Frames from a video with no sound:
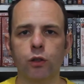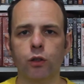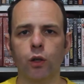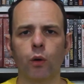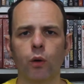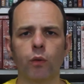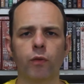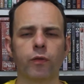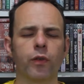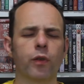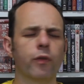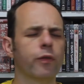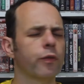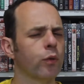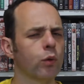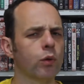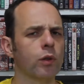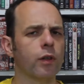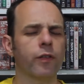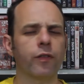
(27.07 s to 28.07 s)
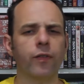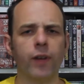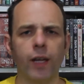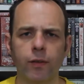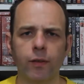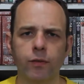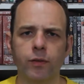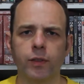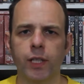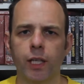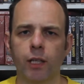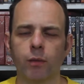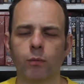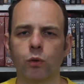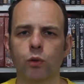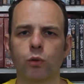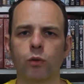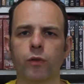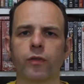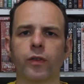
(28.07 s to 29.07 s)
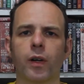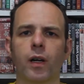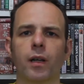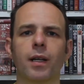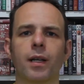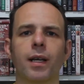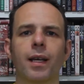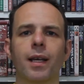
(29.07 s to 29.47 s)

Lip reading: town for 4 or 5 terms so far.